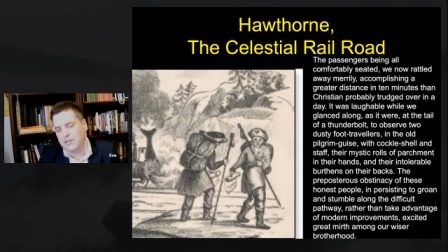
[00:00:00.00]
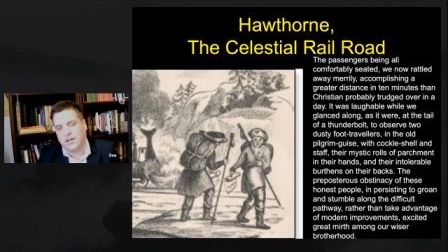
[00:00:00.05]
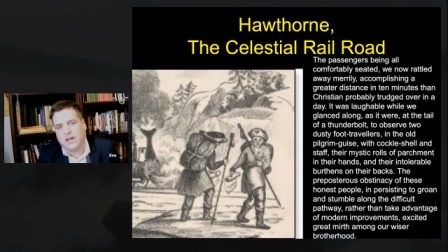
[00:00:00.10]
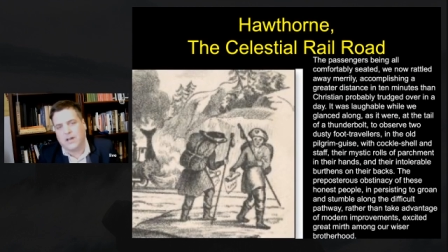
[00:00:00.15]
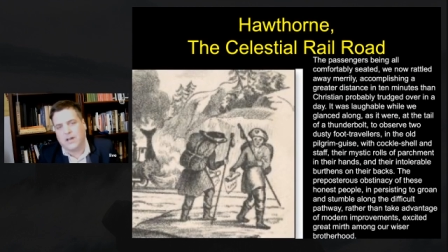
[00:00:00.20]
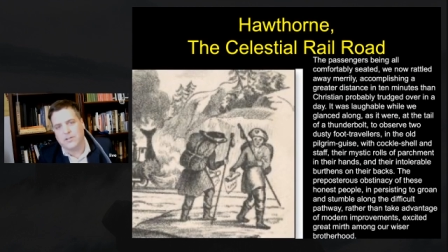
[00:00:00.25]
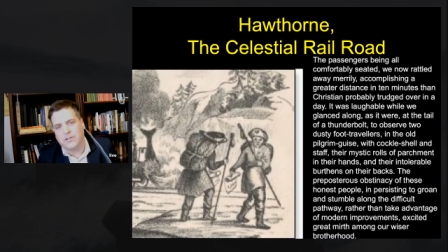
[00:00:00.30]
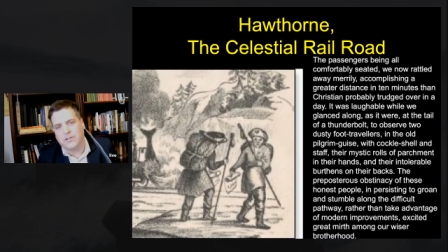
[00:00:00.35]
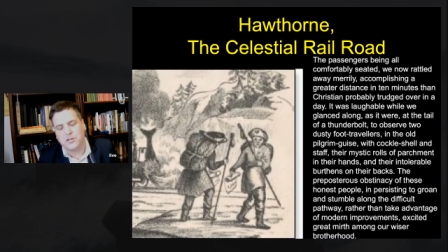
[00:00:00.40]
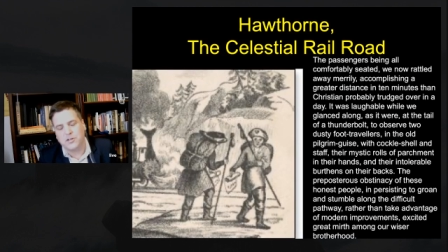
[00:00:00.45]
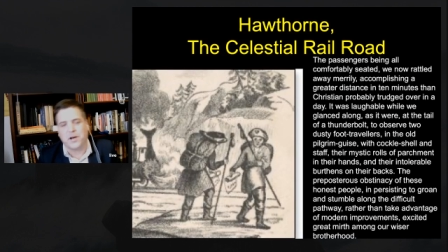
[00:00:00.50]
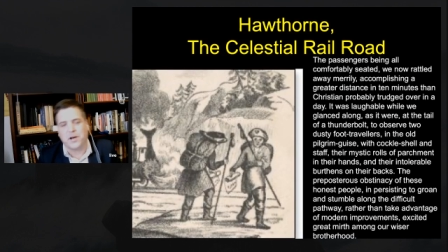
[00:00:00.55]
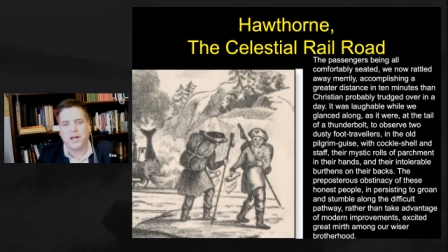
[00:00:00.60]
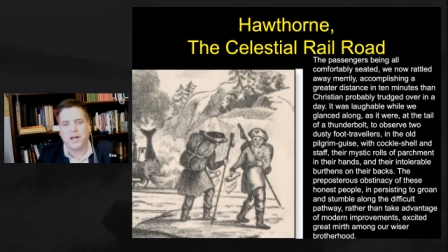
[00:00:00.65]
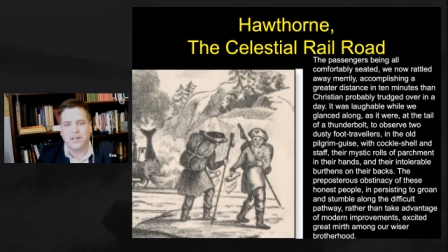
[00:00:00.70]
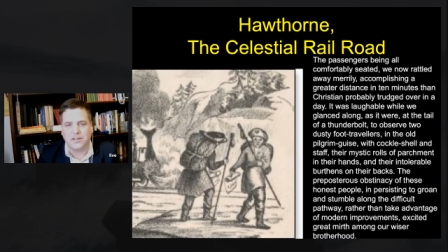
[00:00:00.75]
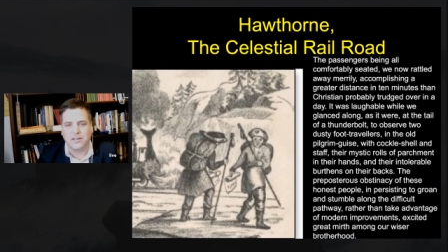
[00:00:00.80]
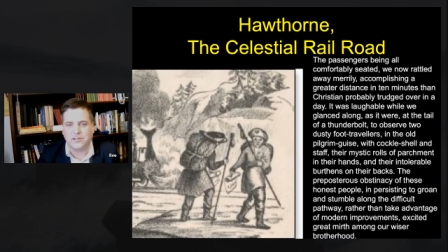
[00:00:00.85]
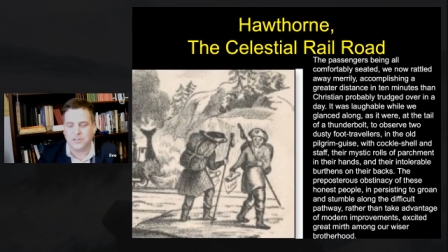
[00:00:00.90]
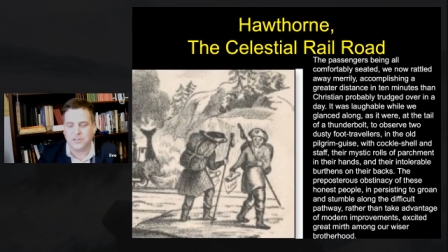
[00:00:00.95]
not on the
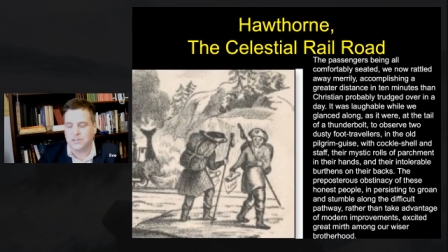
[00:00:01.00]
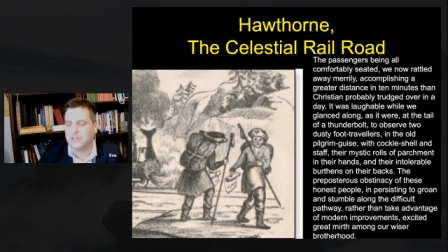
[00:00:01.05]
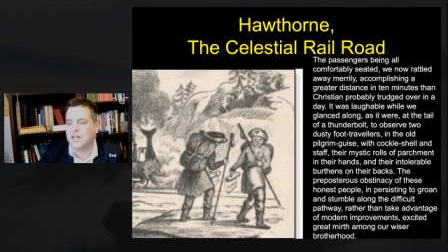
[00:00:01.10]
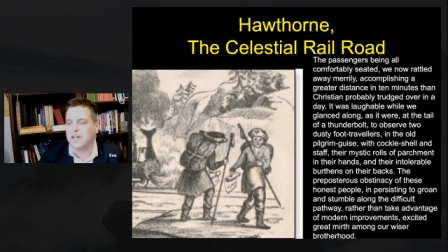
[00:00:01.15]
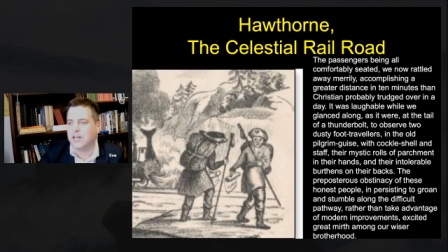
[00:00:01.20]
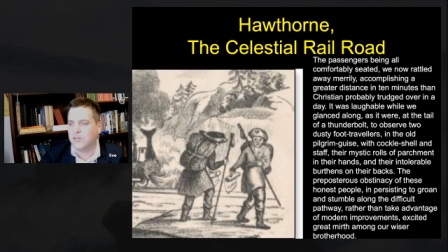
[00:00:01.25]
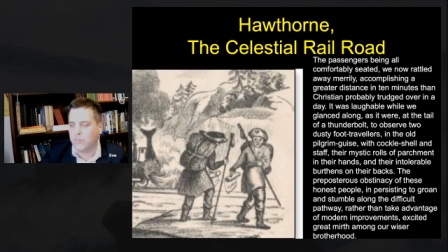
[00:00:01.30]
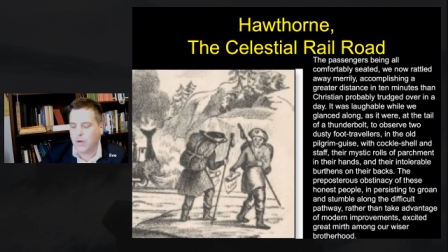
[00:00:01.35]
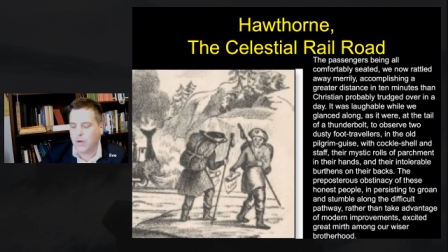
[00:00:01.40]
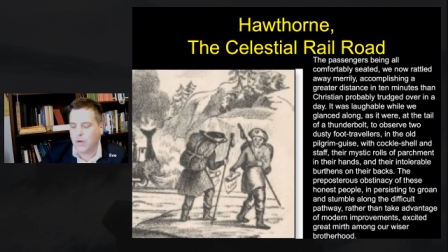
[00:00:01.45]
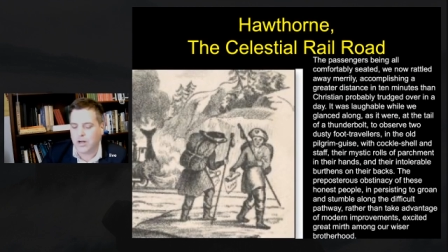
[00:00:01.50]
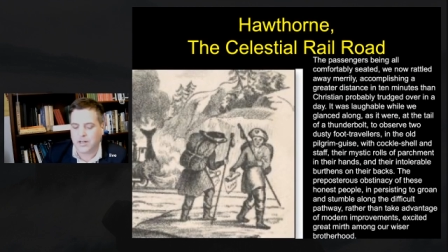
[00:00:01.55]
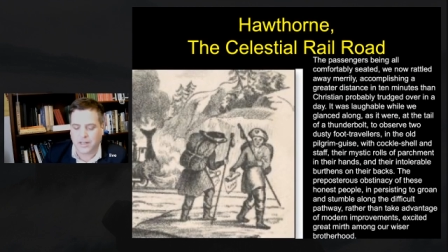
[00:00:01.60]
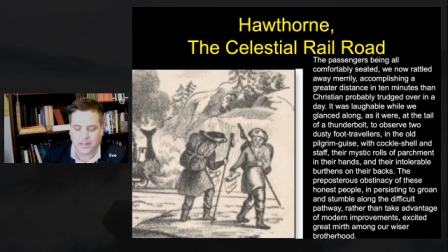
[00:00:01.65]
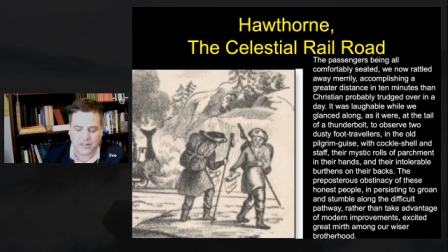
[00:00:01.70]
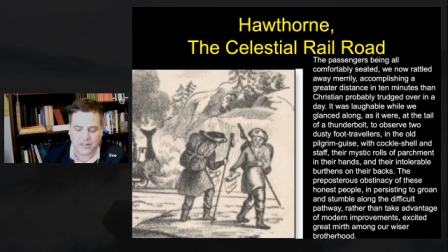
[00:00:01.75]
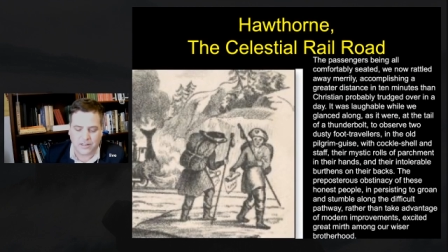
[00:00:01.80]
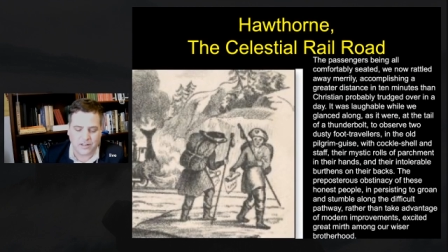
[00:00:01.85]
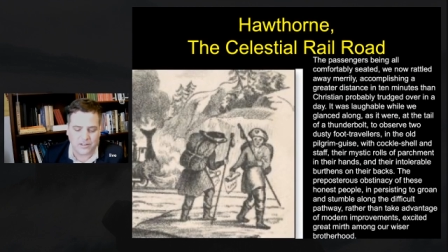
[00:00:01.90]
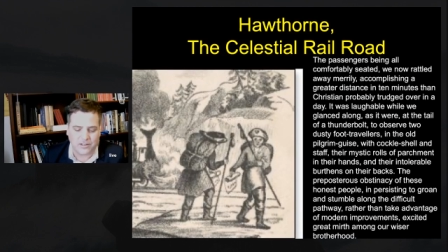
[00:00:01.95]
train they're still kind of walking
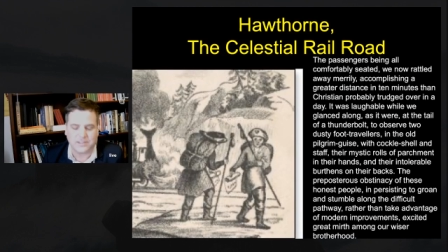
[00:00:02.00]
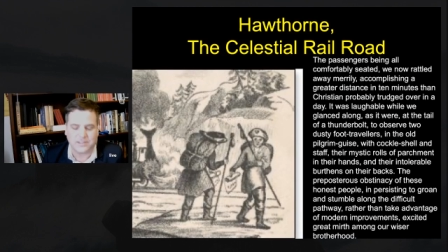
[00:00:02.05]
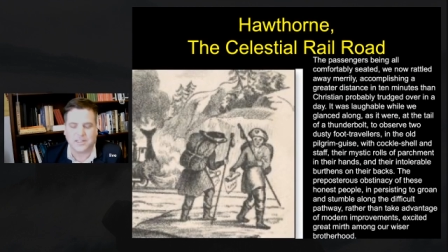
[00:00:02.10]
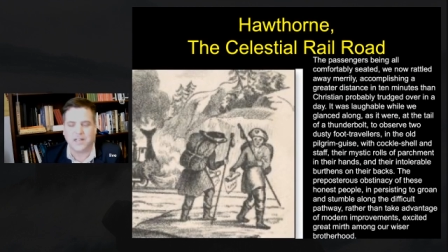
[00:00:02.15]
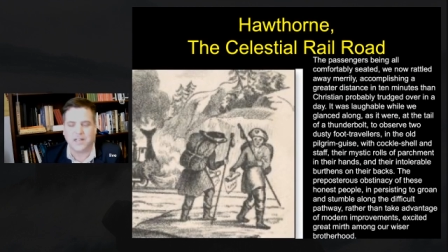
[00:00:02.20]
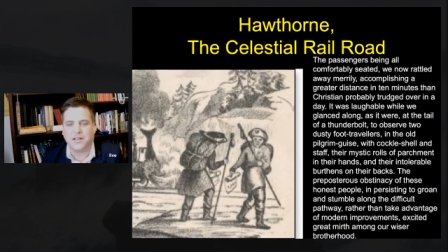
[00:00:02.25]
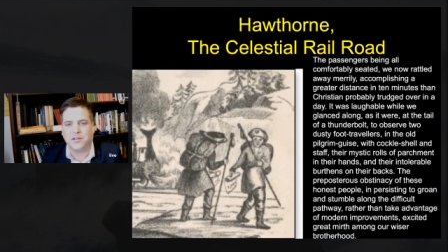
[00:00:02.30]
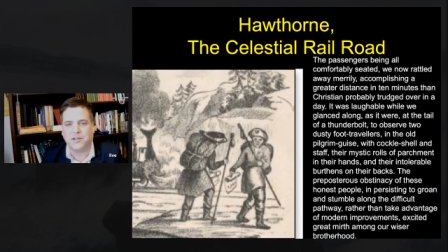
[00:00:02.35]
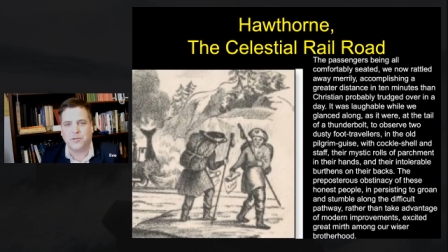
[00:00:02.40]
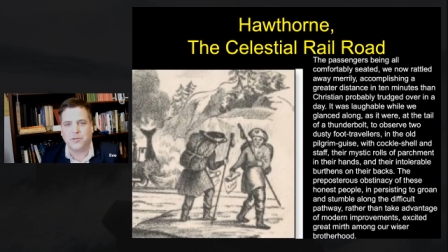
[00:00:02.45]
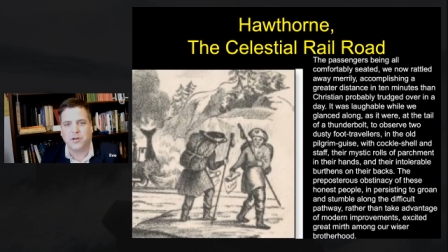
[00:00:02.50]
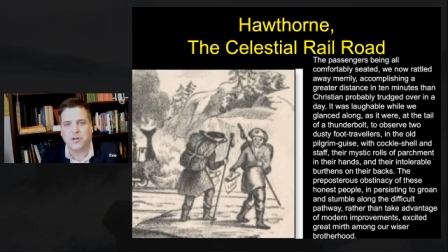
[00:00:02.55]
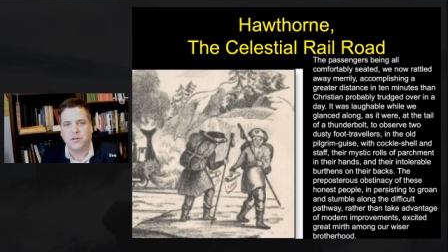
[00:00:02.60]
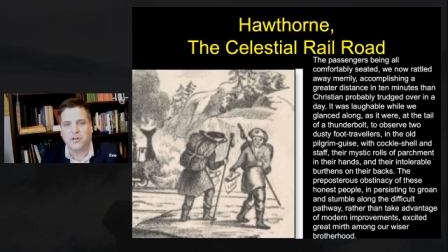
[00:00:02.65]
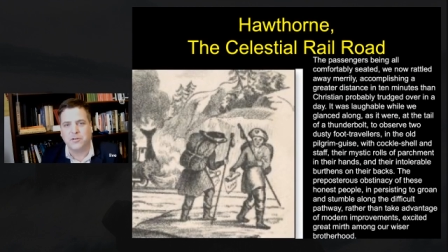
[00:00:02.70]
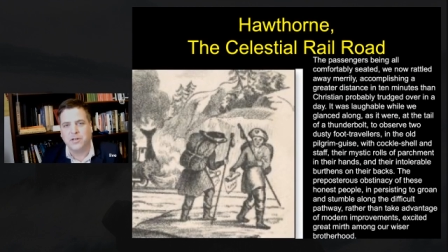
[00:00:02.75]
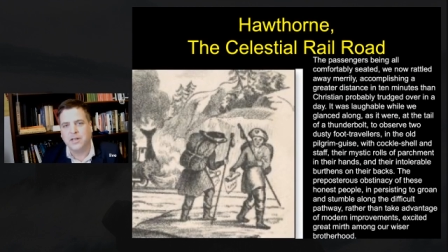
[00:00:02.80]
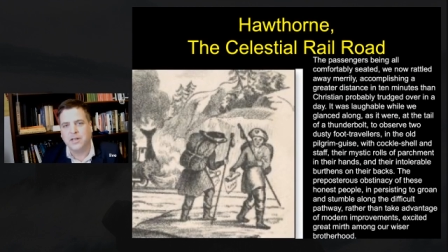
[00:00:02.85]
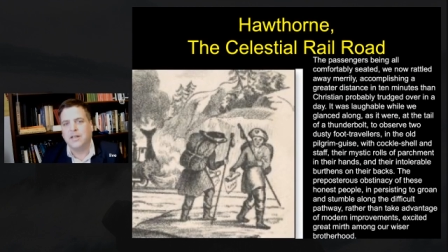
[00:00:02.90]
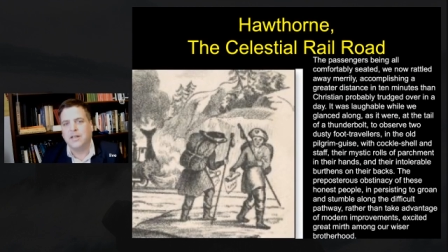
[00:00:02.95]
along the side of the road
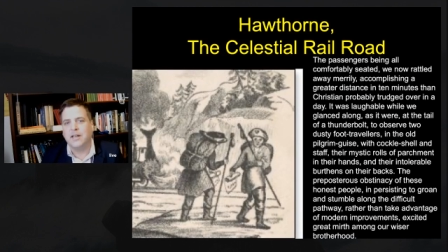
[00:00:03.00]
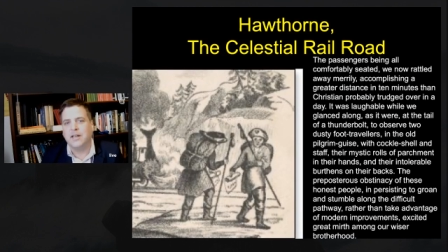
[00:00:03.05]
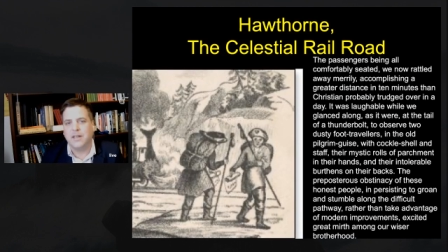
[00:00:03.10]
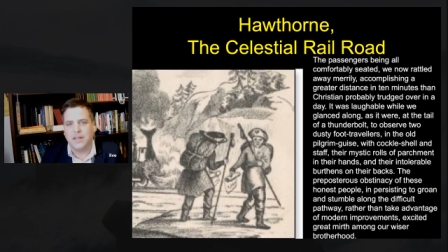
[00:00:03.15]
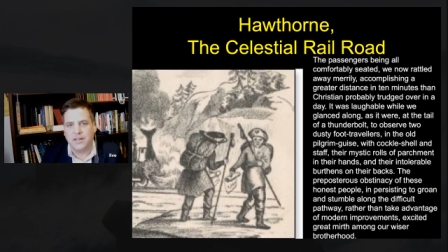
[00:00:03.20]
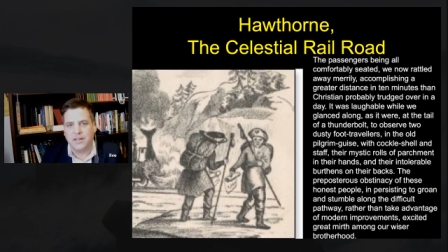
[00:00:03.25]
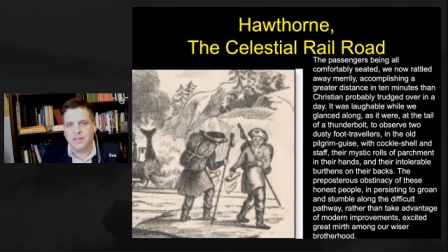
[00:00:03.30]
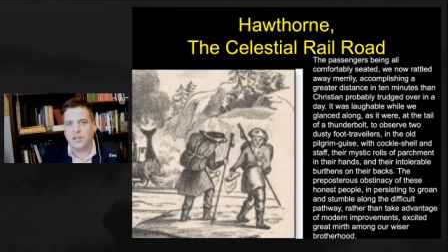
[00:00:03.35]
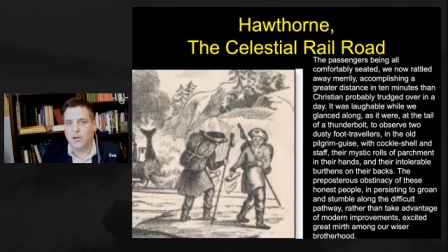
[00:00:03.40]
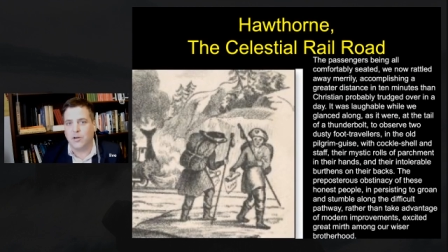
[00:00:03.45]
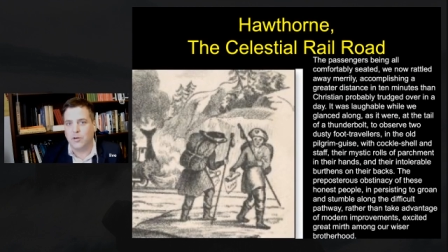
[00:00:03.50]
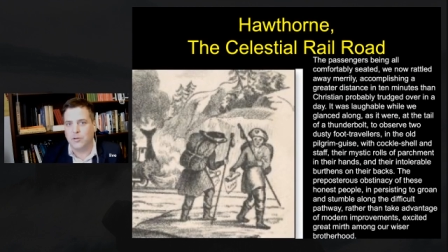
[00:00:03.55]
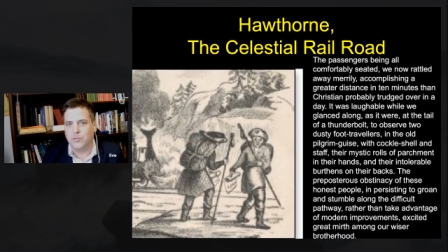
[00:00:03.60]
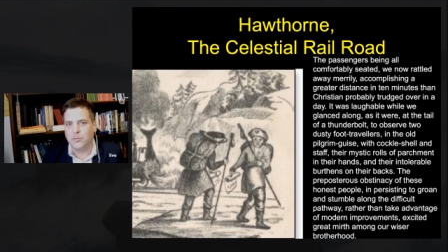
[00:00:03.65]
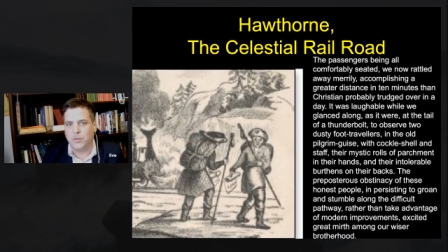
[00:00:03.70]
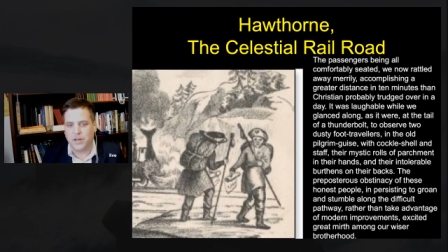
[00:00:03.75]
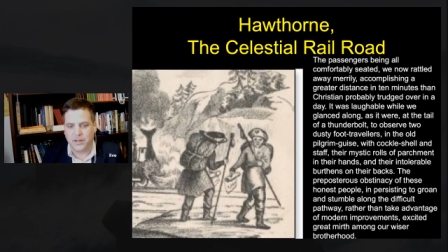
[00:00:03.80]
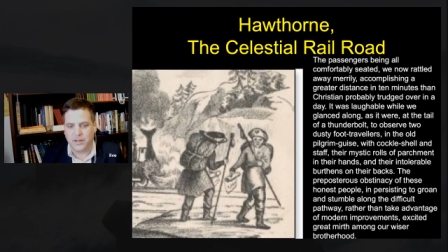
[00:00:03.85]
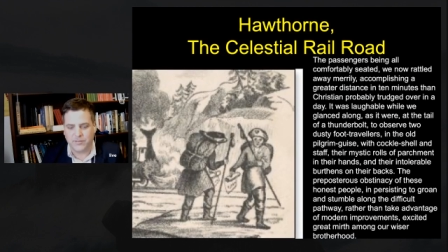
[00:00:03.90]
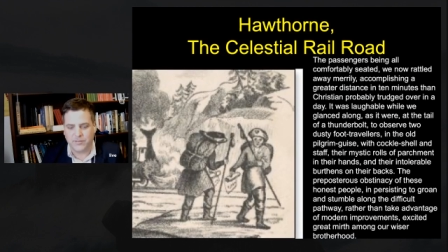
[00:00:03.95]
in the old
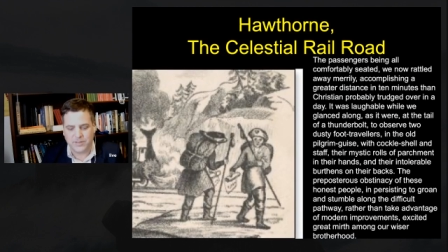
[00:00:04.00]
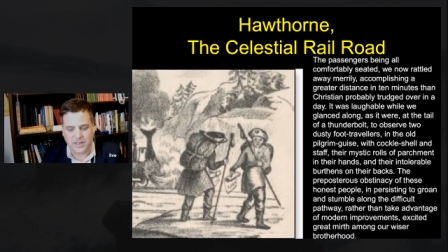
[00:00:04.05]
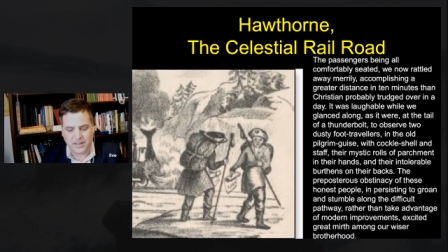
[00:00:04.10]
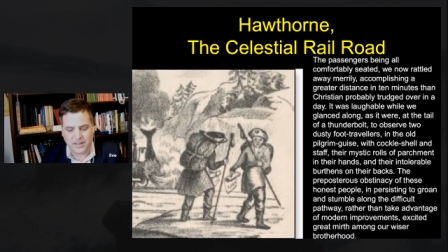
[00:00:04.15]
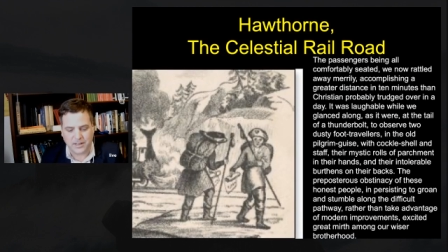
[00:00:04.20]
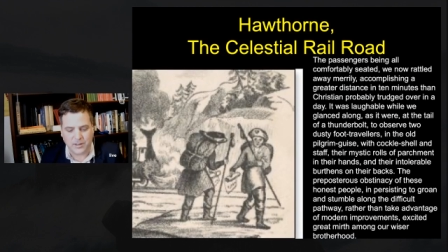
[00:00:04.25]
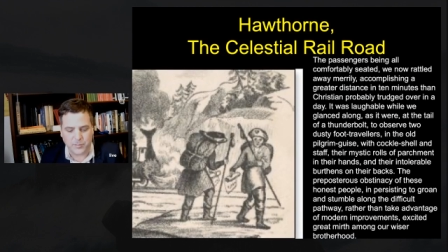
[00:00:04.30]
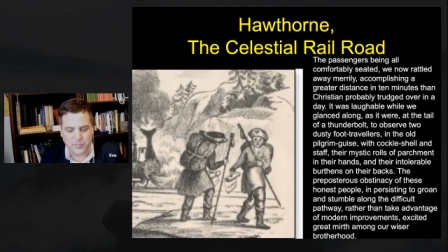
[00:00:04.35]
way of taking a